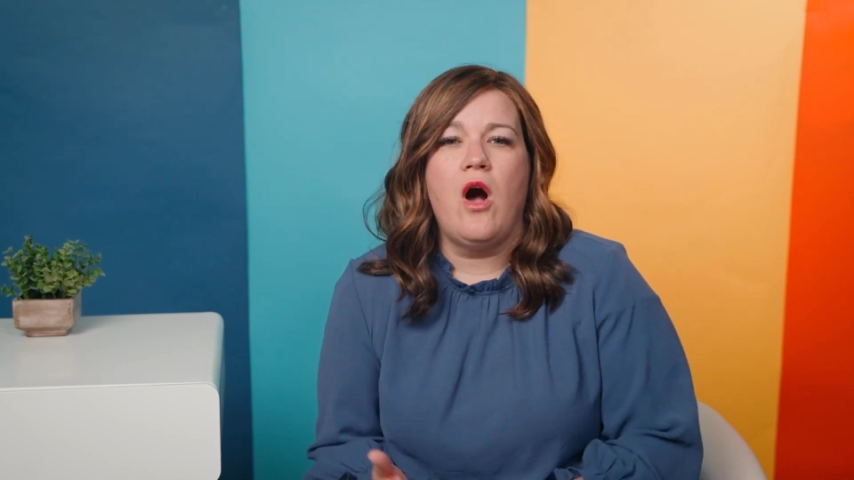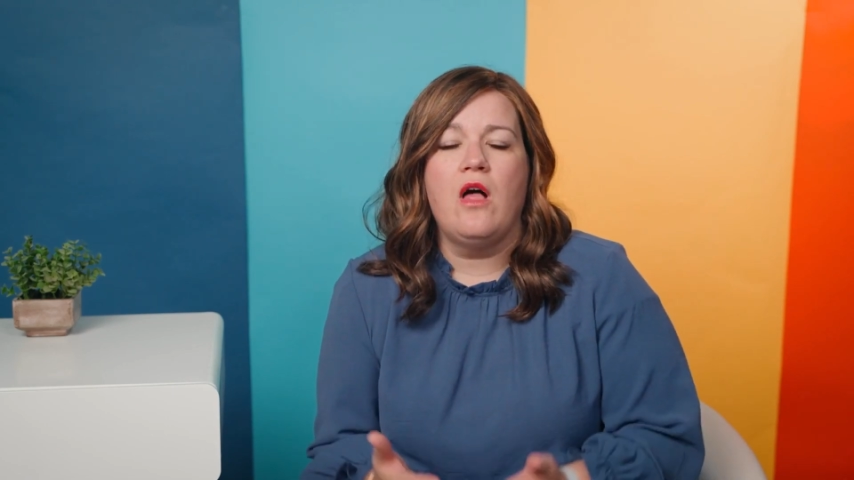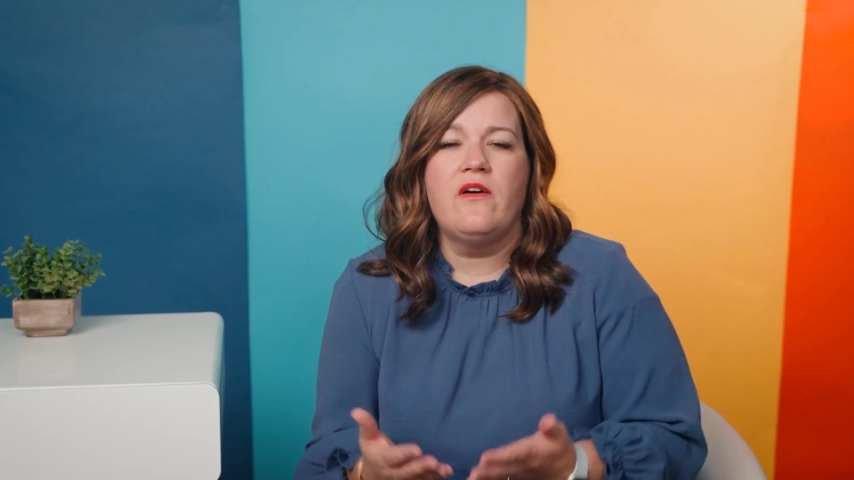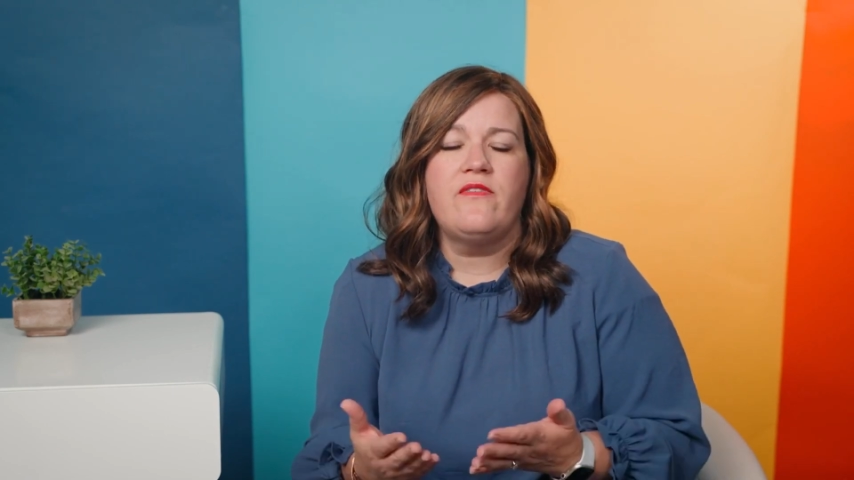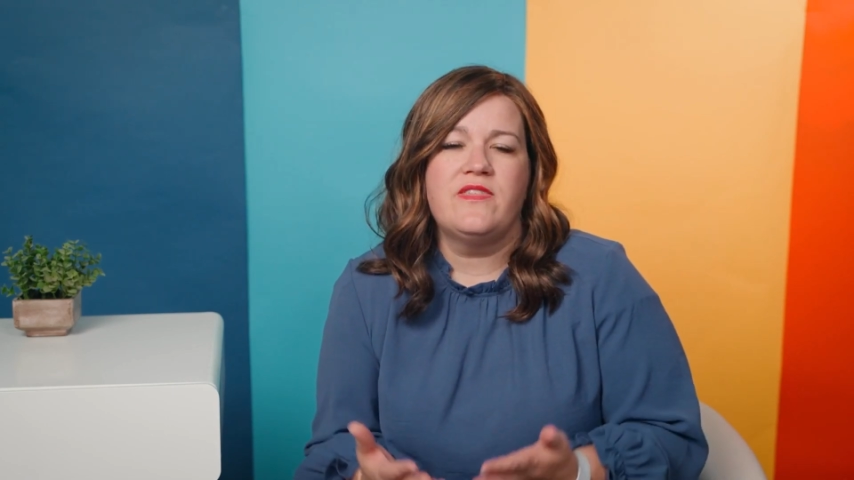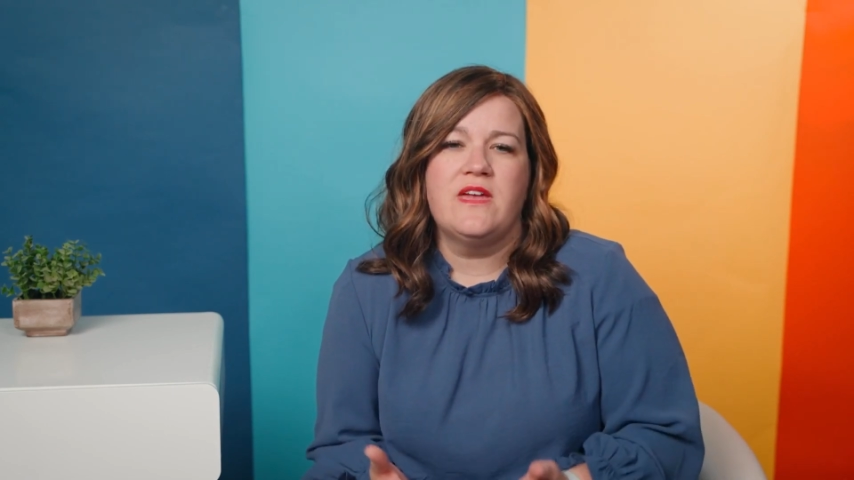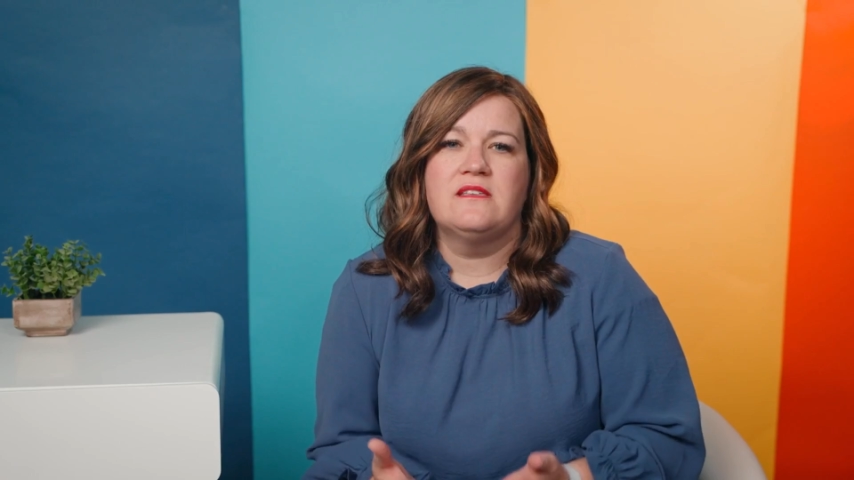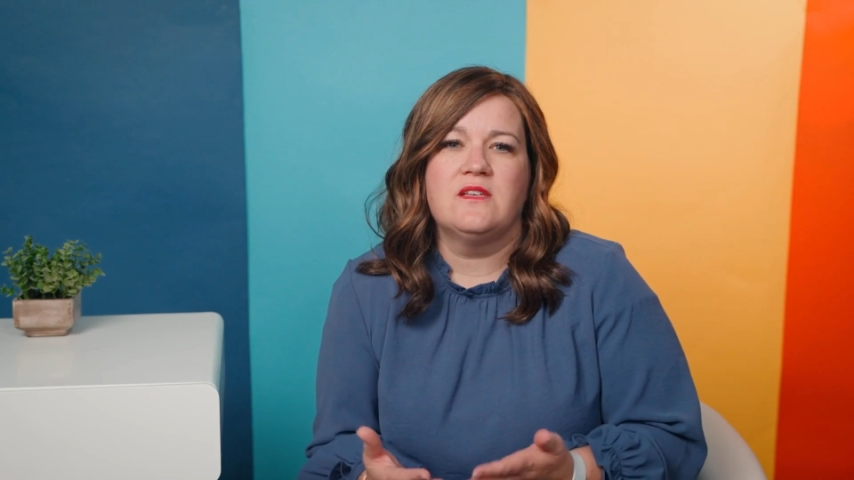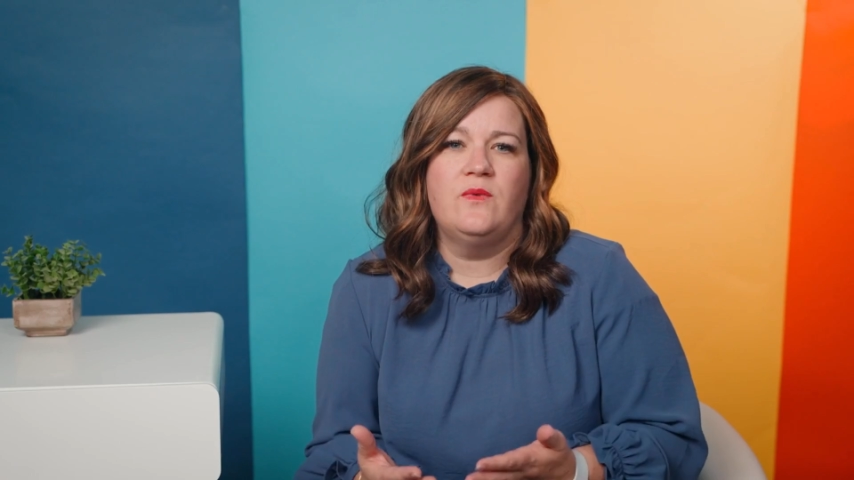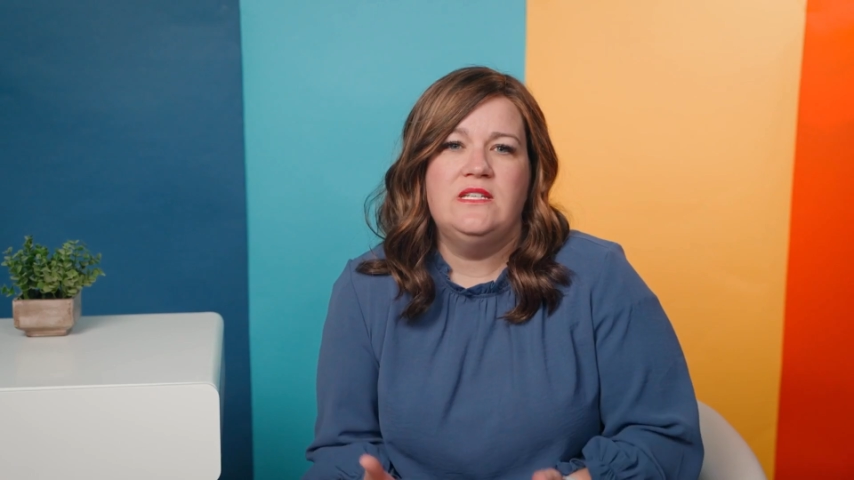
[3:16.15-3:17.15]
all of the
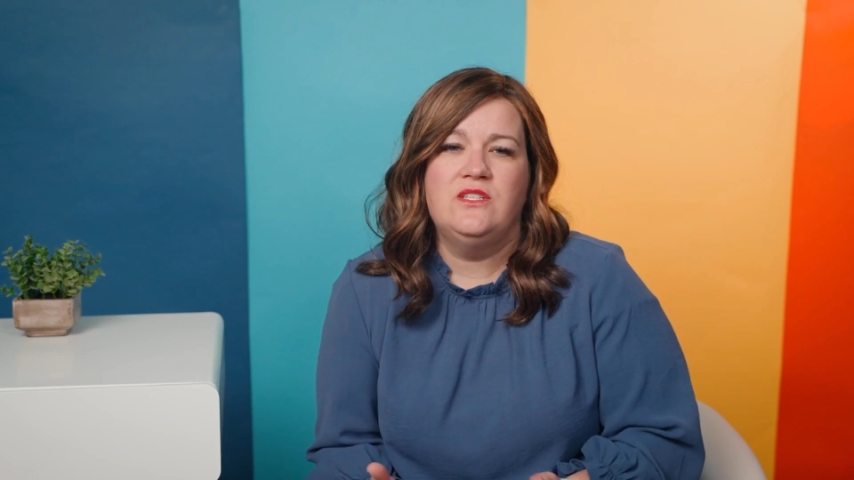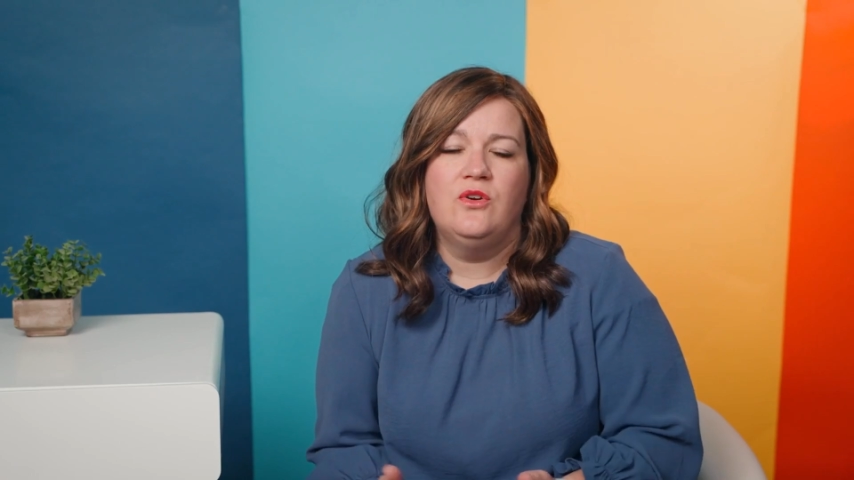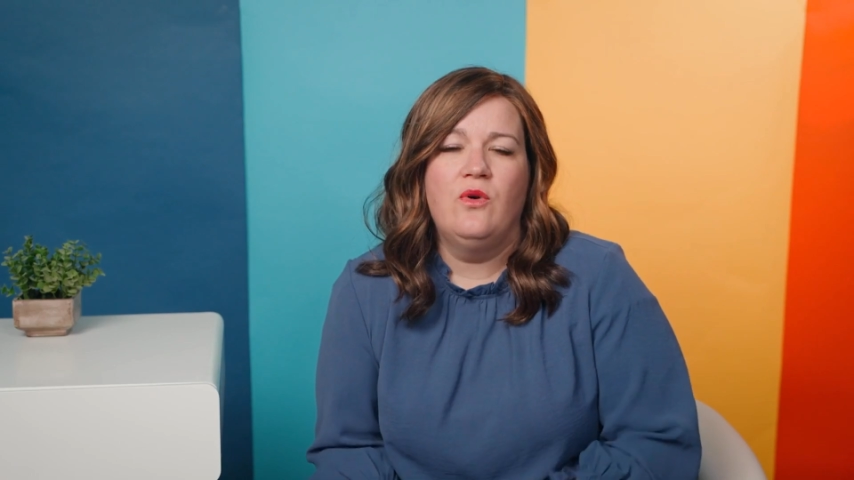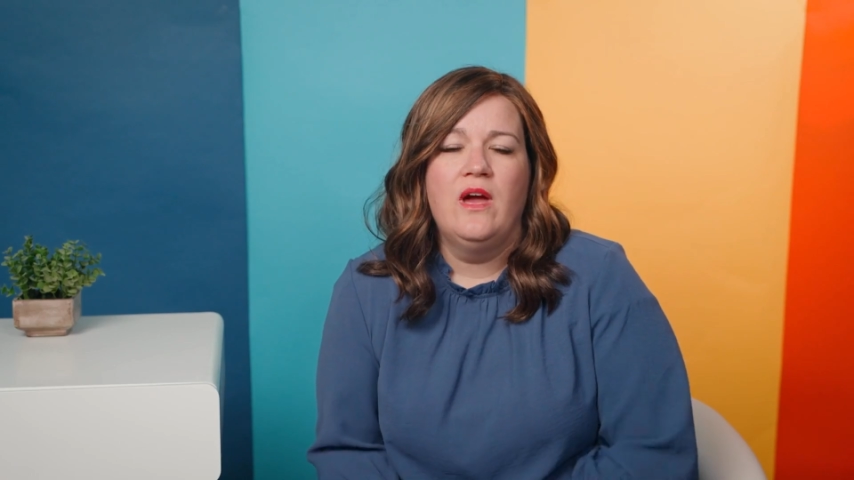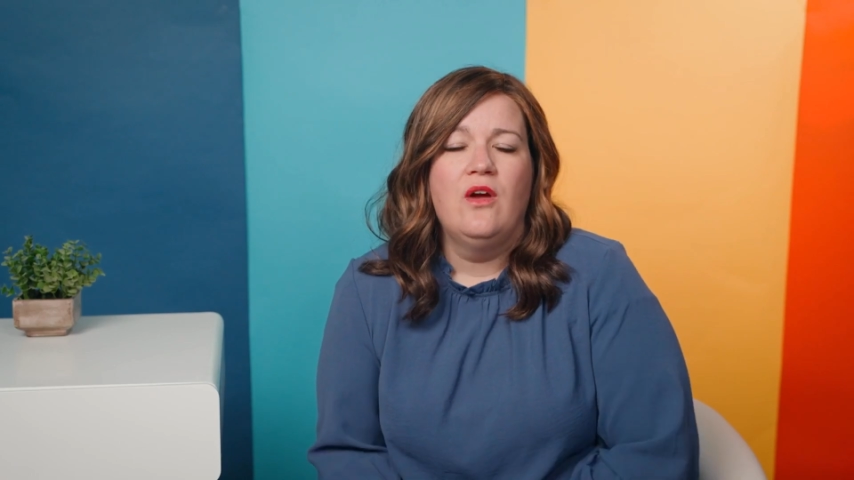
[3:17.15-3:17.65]
things that we do,